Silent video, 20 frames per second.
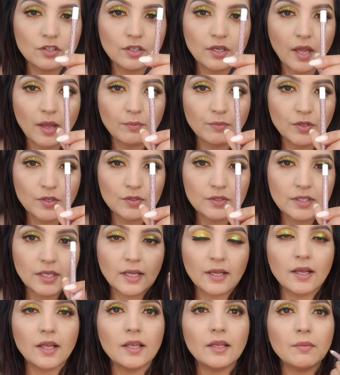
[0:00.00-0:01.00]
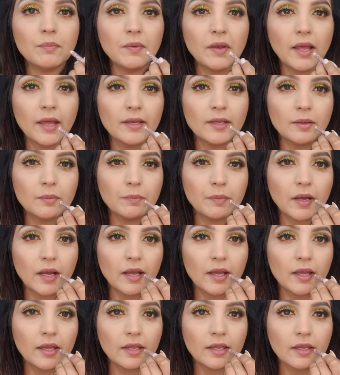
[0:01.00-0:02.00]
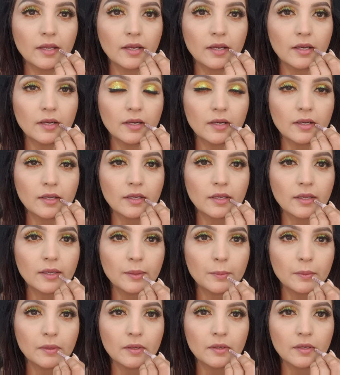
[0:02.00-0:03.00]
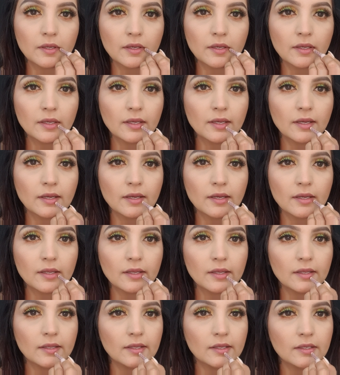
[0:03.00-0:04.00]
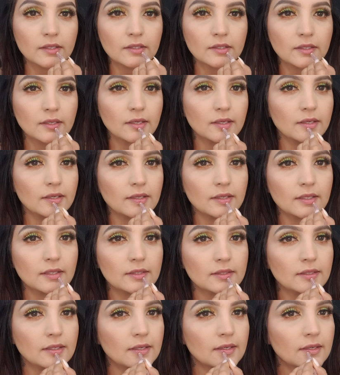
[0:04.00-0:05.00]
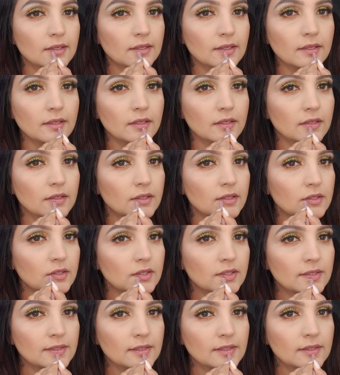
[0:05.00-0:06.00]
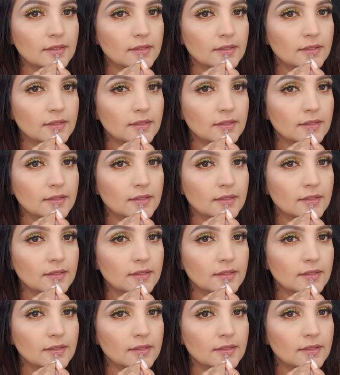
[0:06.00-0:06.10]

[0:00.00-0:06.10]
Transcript: now I'm using a lip liner by K Beauty, and the shade is Unleash.